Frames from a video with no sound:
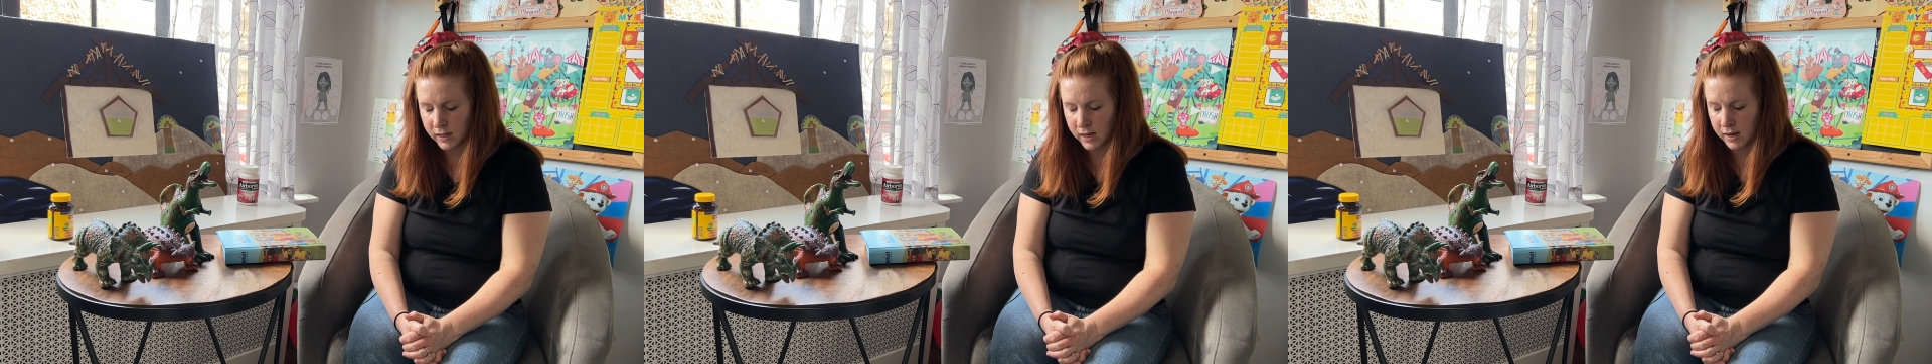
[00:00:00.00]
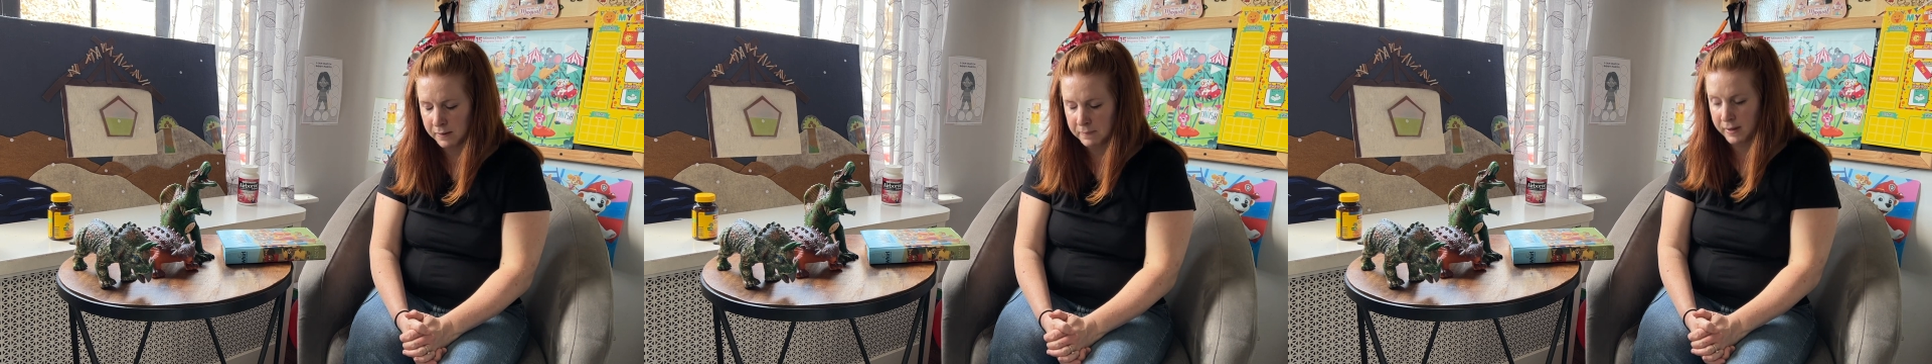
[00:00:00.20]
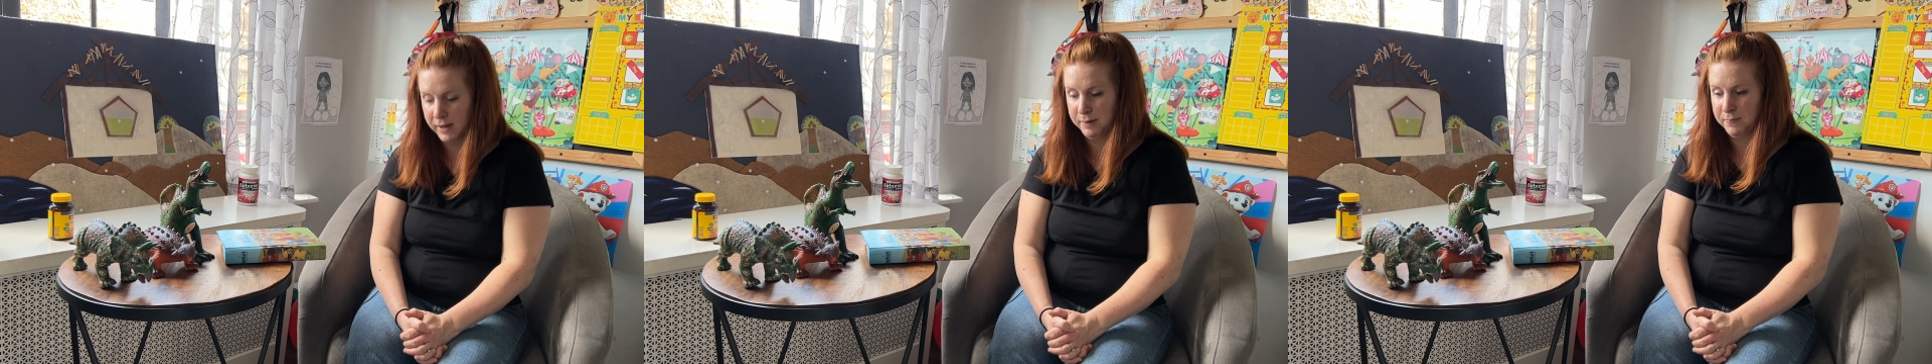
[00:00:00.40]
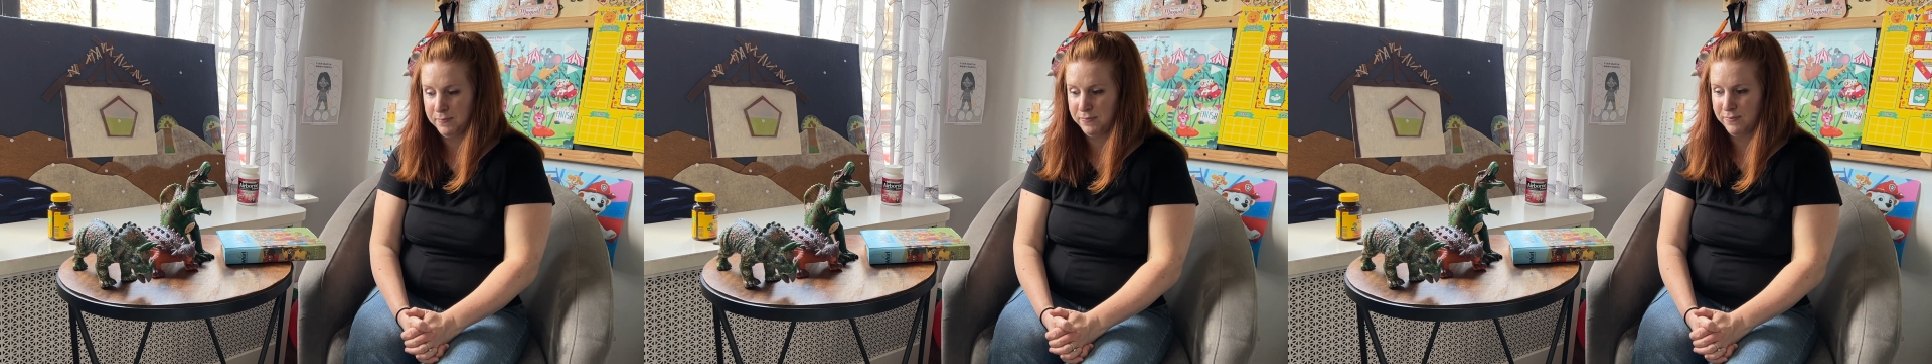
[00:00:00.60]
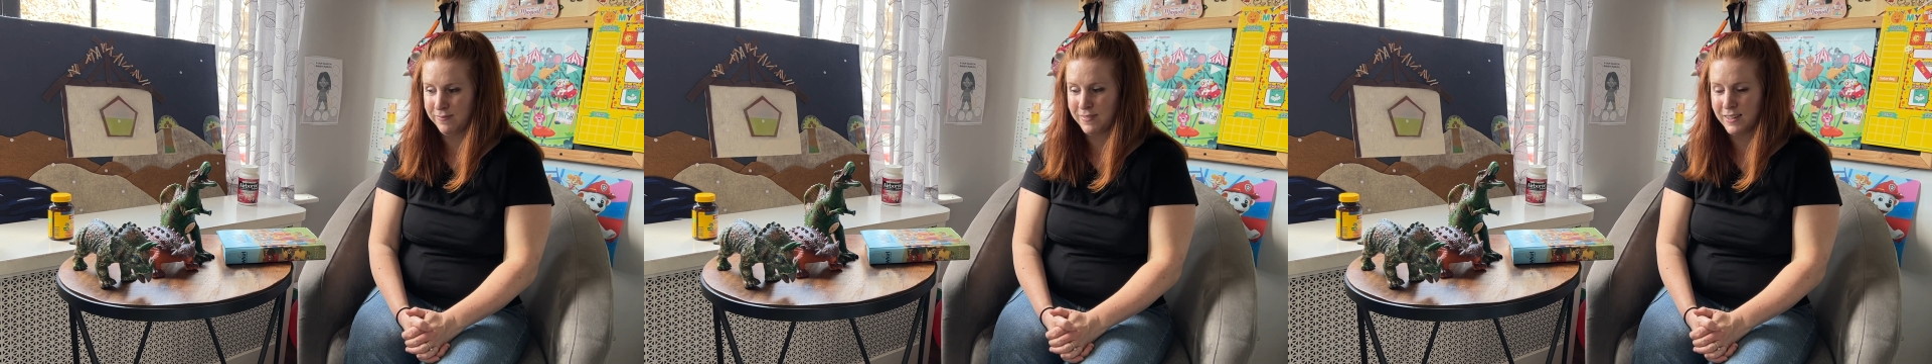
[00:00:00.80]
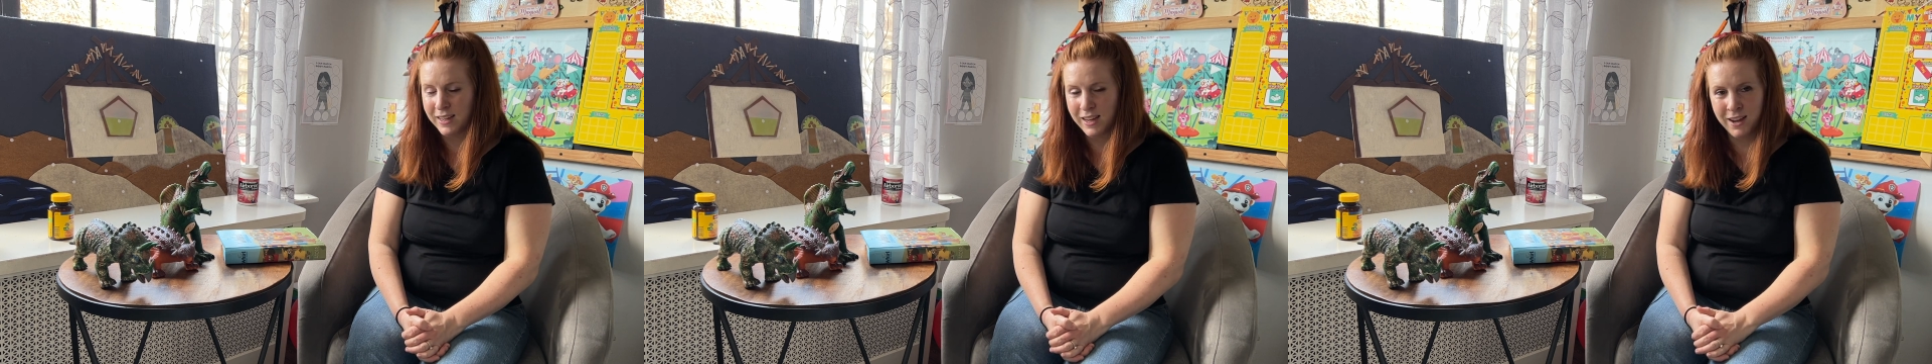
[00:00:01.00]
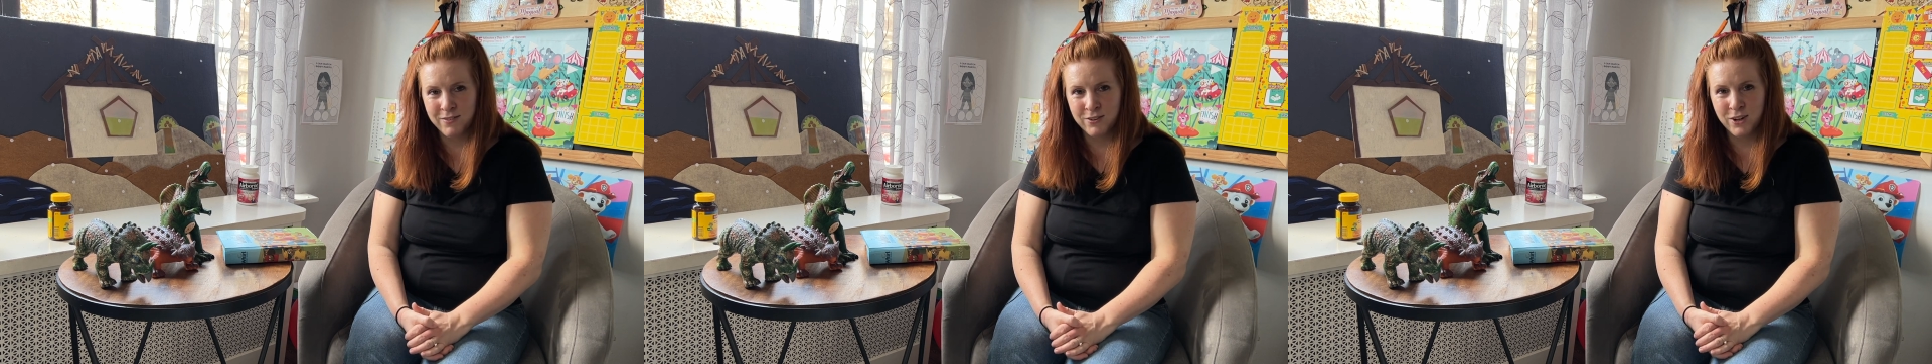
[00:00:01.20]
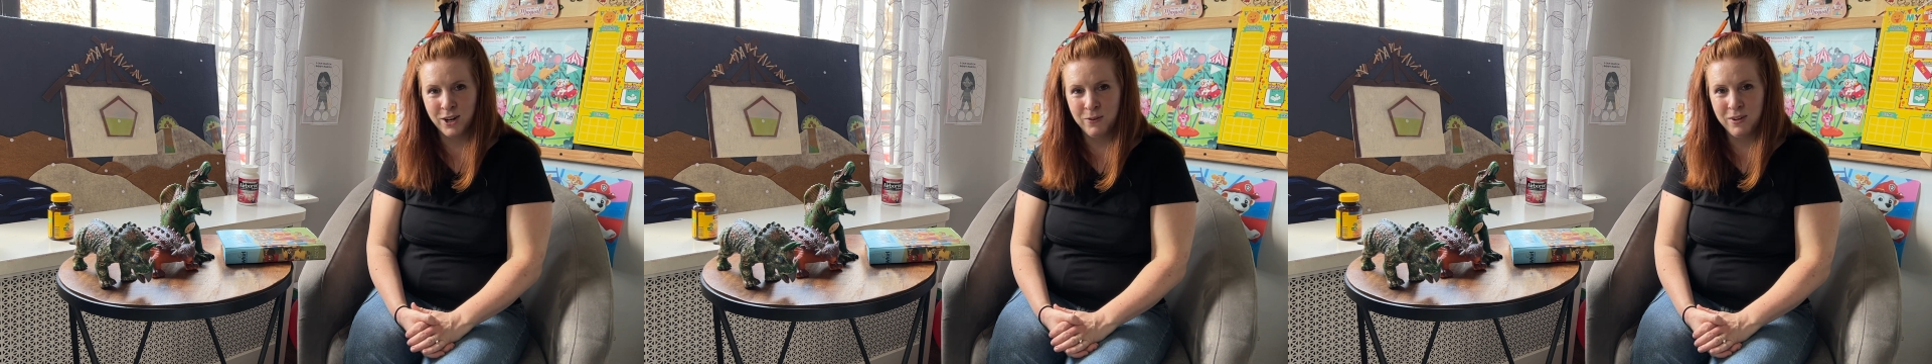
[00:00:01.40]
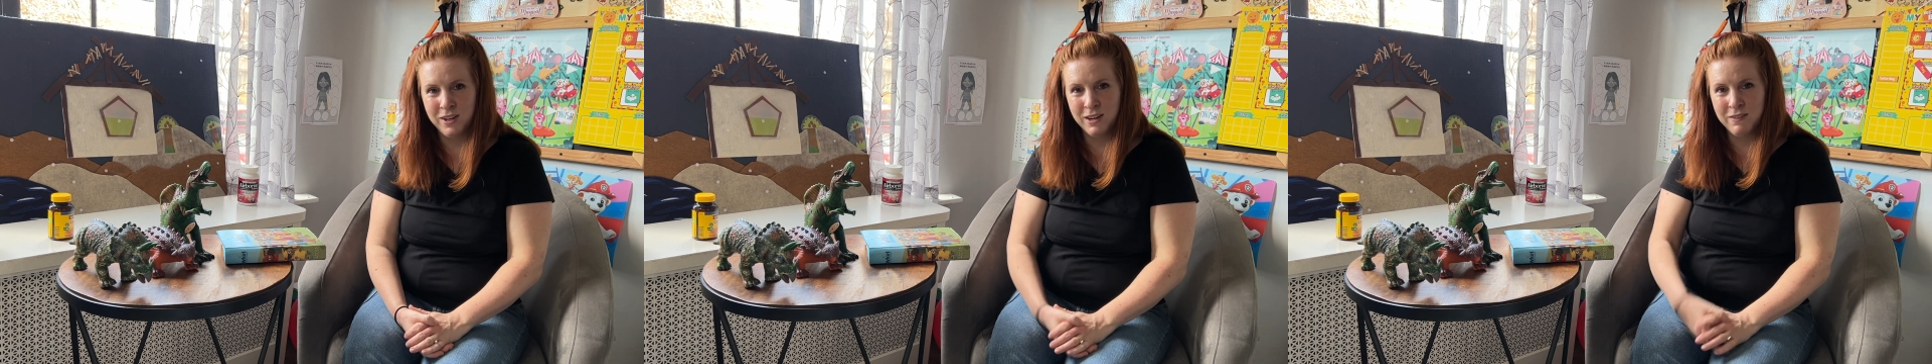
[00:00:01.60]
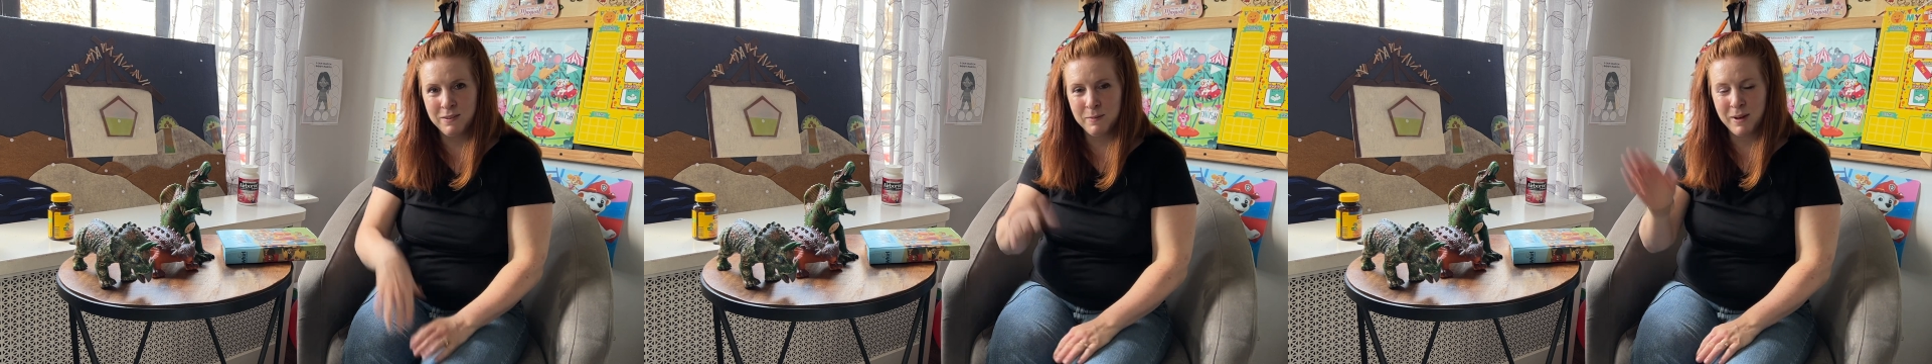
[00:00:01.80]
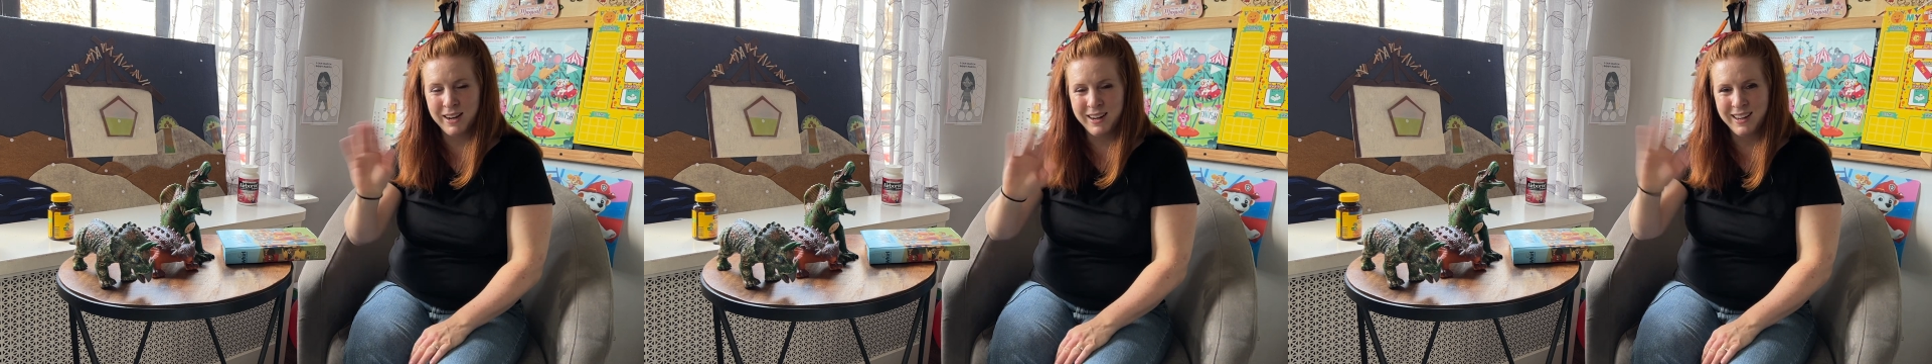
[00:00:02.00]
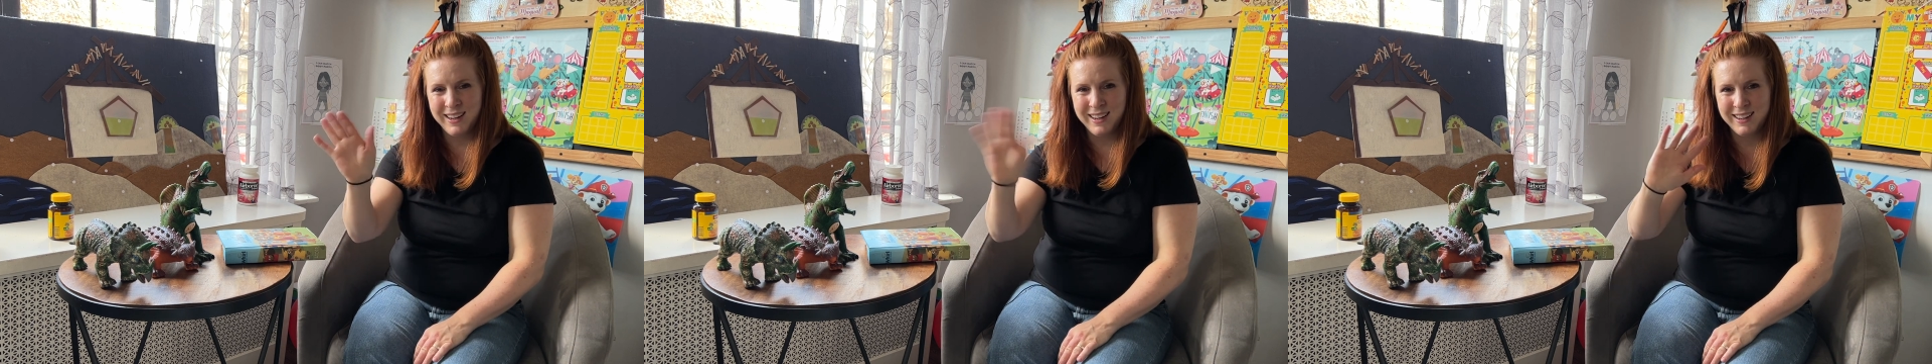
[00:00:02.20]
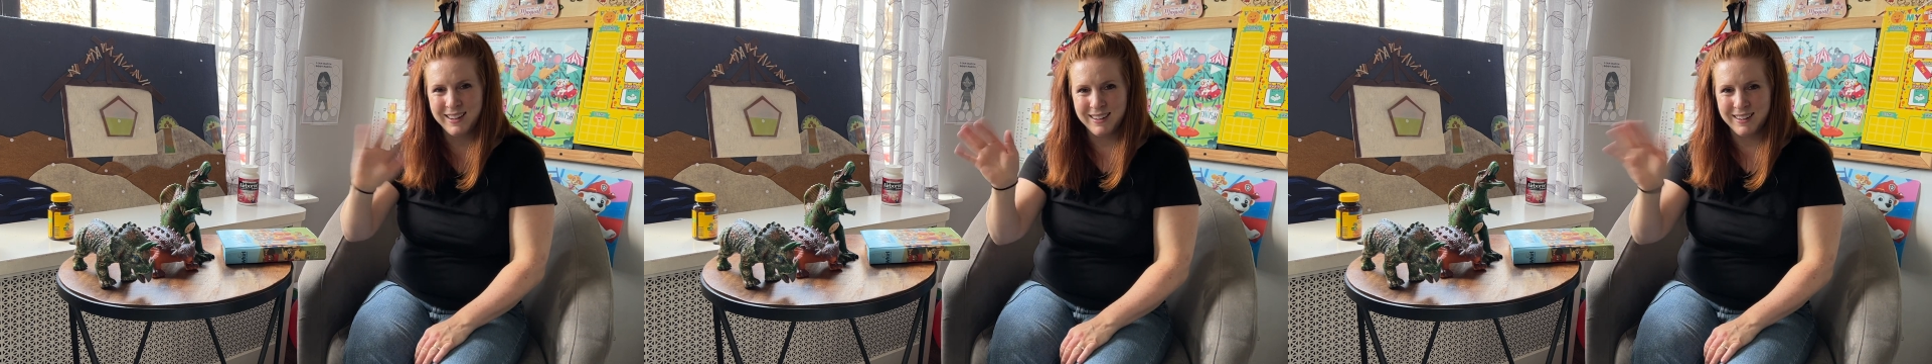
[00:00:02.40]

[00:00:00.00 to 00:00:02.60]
Amen. Have a great week, everybody.